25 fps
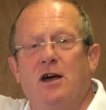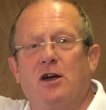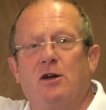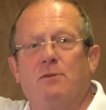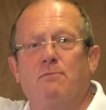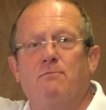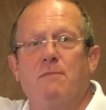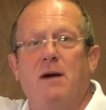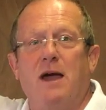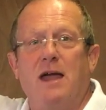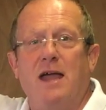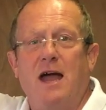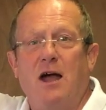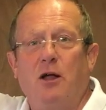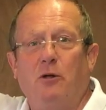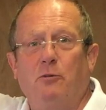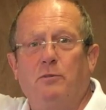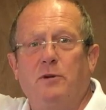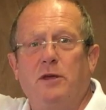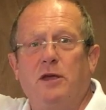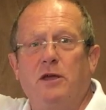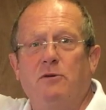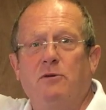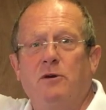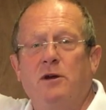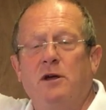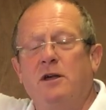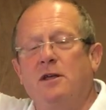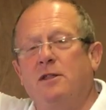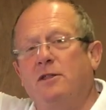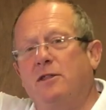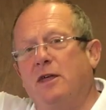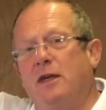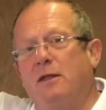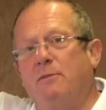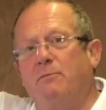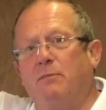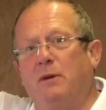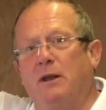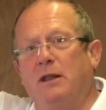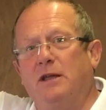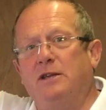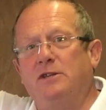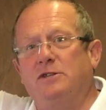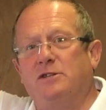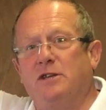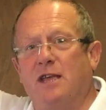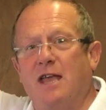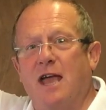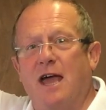may help you, then
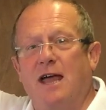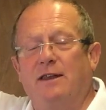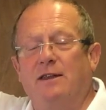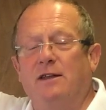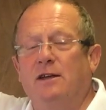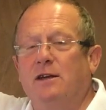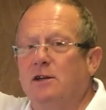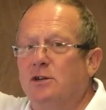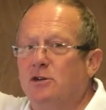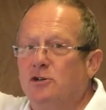please again